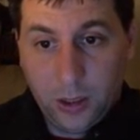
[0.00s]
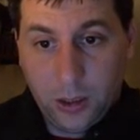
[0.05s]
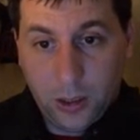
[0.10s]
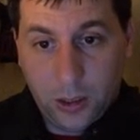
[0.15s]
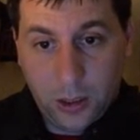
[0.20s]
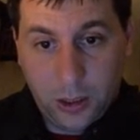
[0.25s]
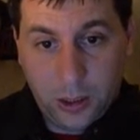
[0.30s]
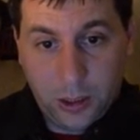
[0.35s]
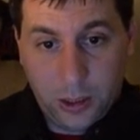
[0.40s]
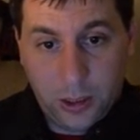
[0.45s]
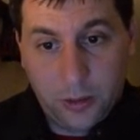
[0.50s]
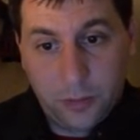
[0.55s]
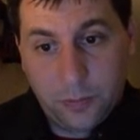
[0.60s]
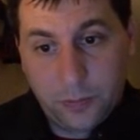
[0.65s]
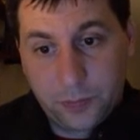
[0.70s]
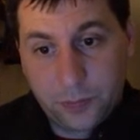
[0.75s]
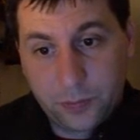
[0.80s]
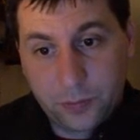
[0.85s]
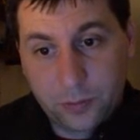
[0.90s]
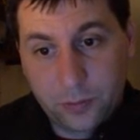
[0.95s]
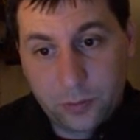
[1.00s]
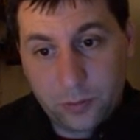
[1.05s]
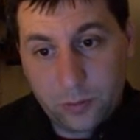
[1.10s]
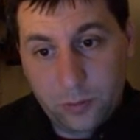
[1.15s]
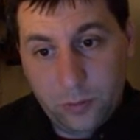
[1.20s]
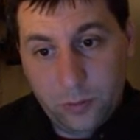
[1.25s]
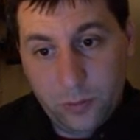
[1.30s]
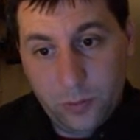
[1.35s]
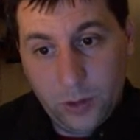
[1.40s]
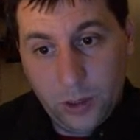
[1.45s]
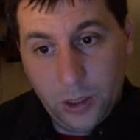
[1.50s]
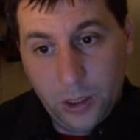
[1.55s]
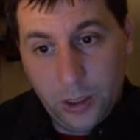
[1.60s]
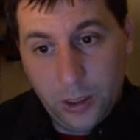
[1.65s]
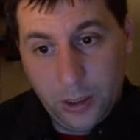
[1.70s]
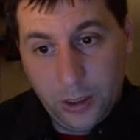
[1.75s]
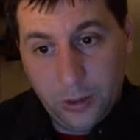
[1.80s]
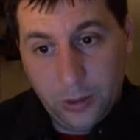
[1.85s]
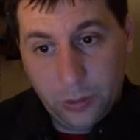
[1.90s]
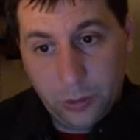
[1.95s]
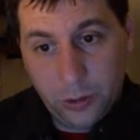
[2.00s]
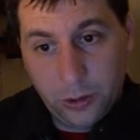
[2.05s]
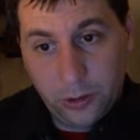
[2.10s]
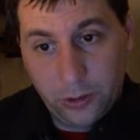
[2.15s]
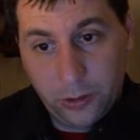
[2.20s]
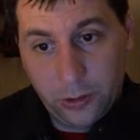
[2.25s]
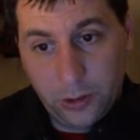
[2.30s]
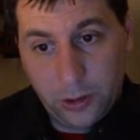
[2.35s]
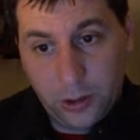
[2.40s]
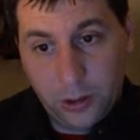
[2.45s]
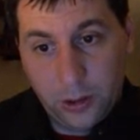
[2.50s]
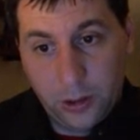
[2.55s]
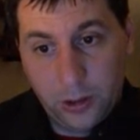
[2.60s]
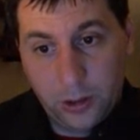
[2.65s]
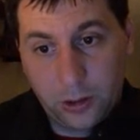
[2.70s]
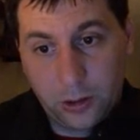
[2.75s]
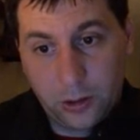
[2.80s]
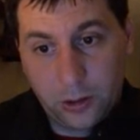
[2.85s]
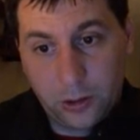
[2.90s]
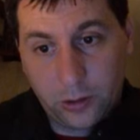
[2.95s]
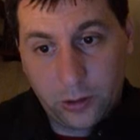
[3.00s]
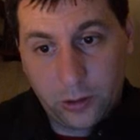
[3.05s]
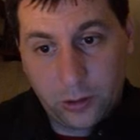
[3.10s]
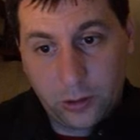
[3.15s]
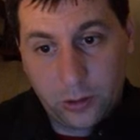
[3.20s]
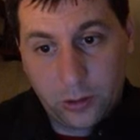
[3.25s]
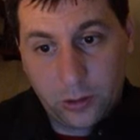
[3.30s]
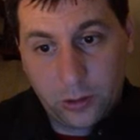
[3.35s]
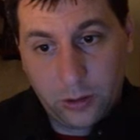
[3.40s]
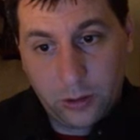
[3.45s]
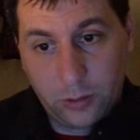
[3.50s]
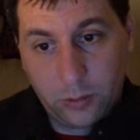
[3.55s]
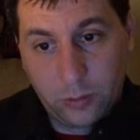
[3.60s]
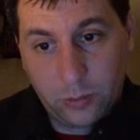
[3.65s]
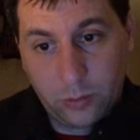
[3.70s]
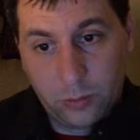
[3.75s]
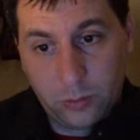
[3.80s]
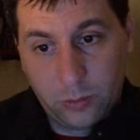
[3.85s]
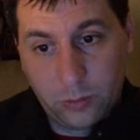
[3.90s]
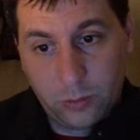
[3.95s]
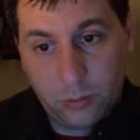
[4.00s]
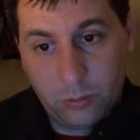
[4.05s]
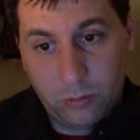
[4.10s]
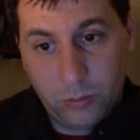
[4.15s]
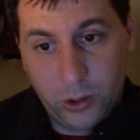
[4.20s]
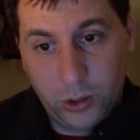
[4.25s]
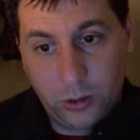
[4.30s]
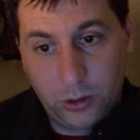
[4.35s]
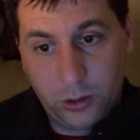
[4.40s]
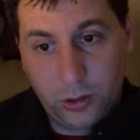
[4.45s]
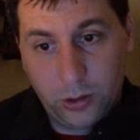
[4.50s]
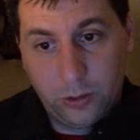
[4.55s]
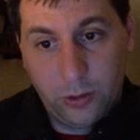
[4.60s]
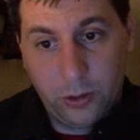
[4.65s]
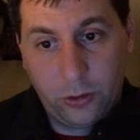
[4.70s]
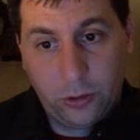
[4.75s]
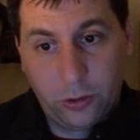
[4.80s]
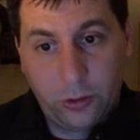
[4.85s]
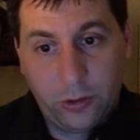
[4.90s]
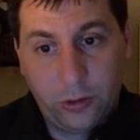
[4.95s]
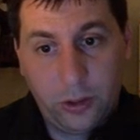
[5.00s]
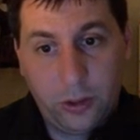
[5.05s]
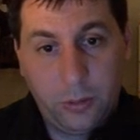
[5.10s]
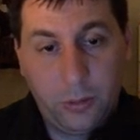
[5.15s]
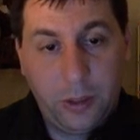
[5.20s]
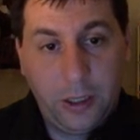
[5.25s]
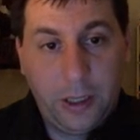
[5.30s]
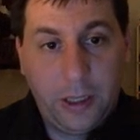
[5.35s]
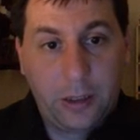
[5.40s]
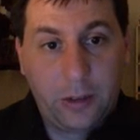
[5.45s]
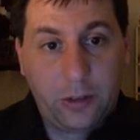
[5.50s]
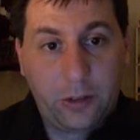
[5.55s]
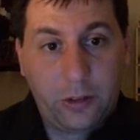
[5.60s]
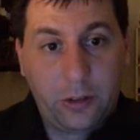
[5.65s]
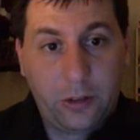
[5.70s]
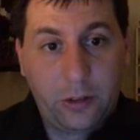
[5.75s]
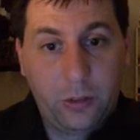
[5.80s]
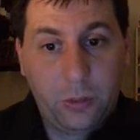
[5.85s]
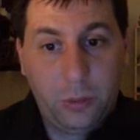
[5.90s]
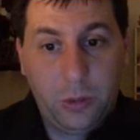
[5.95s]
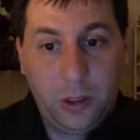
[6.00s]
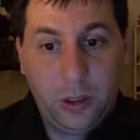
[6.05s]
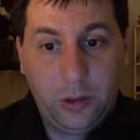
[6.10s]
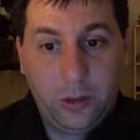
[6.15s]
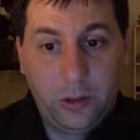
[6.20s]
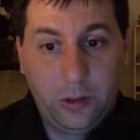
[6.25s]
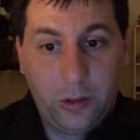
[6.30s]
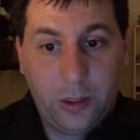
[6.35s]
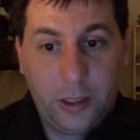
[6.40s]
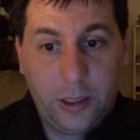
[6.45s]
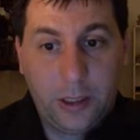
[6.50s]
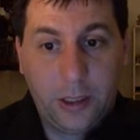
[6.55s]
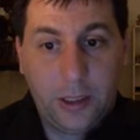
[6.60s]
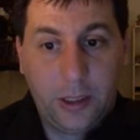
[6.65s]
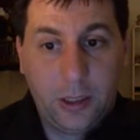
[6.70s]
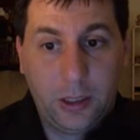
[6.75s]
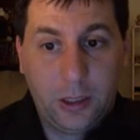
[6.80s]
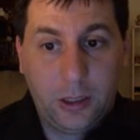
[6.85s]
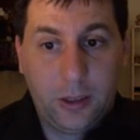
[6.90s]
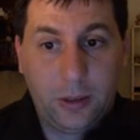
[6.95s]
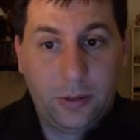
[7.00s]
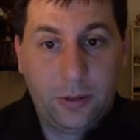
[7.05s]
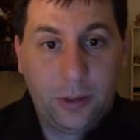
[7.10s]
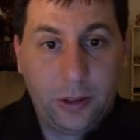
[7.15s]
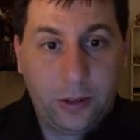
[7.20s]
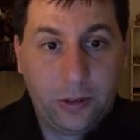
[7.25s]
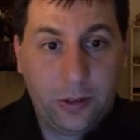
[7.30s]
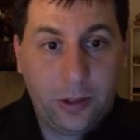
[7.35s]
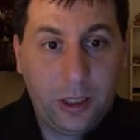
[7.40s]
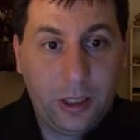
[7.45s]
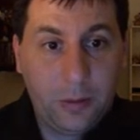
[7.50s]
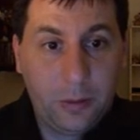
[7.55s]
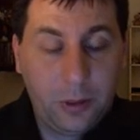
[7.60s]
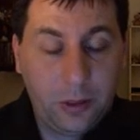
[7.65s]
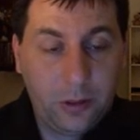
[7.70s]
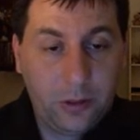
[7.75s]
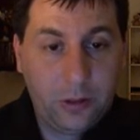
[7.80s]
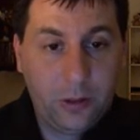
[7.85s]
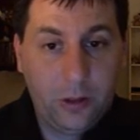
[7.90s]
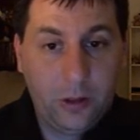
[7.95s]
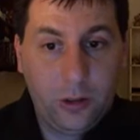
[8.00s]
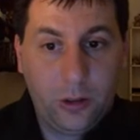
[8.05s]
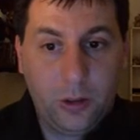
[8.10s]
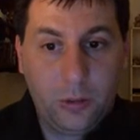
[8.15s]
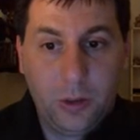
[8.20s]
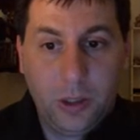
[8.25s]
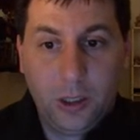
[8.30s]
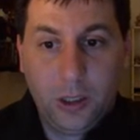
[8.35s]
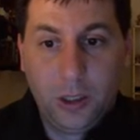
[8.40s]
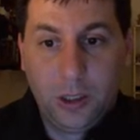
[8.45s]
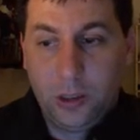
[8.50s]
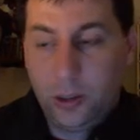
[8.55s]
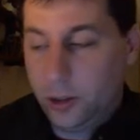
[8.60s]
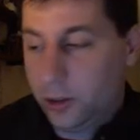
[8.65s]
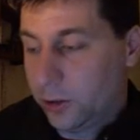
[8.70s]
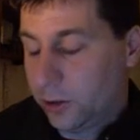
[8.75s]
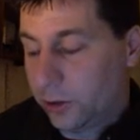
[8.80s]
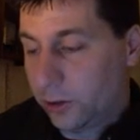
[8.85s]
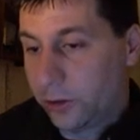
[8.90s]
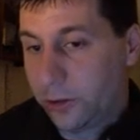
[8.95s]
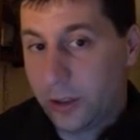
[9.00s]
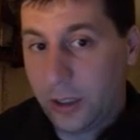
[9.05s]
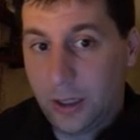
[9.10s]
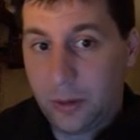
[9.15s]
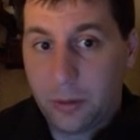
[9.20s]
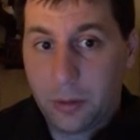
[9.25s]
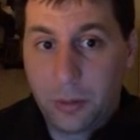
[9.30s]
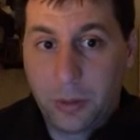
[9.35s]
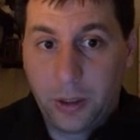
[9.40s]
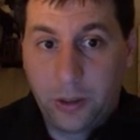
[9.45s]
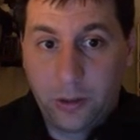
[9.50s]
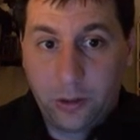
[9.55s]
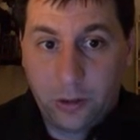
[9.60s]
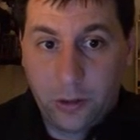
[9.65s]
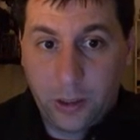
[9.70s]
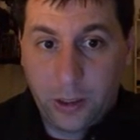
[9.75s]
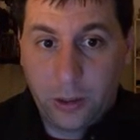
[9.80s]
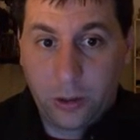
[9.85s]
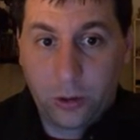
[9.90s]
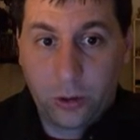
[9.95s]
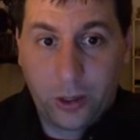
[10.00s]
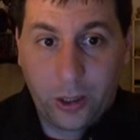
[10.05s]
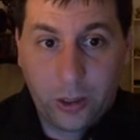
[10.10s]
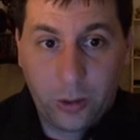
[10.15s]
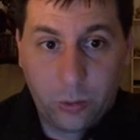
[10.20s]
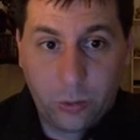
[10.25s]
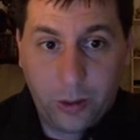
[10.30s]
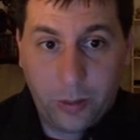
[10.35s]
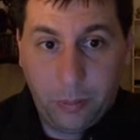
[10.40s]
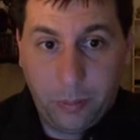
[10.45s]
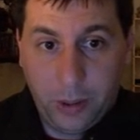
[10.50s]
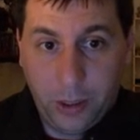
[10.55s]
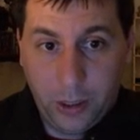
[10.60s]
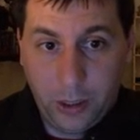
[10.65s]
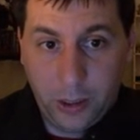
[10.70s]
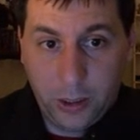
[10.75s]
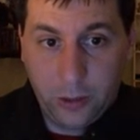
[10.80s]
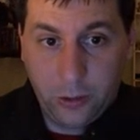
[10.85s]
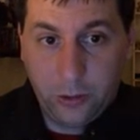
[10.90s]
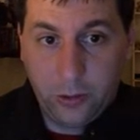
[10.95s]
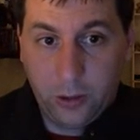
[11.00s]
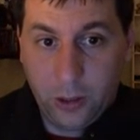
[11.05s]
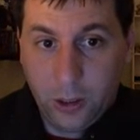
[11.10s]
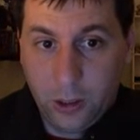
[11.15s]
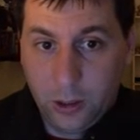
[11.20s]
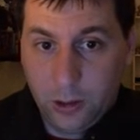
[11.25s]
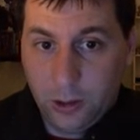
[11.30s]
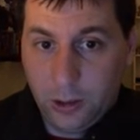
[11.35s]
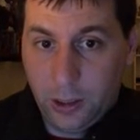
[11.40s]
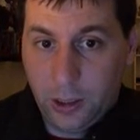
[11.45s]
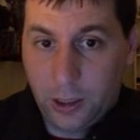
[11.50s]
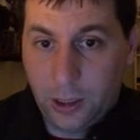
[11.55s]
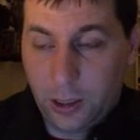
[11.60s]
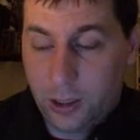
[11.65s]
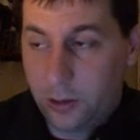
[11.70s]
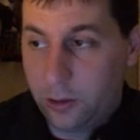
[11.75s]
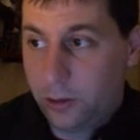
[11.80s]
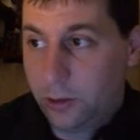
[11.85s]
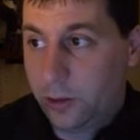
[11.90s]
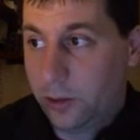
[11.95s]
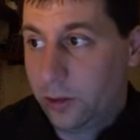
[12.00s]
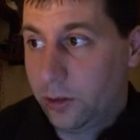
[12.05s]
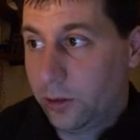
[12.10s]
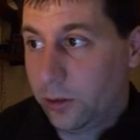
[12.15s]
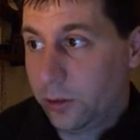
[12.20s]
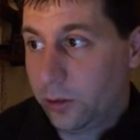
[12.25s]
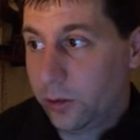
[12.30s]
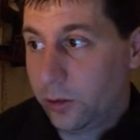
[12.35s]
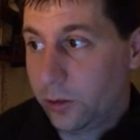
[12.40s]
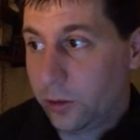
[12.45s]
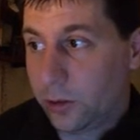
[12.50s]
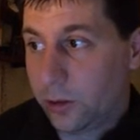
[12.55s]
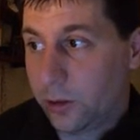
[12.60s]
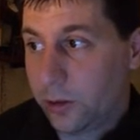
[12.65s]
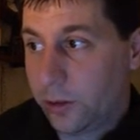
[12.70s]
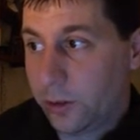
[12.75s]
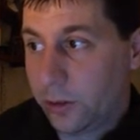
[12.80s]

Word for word: Um, and that's what you see here is you know individual subtasks inside of an assignment. So you know your assignment might say create a web page that stores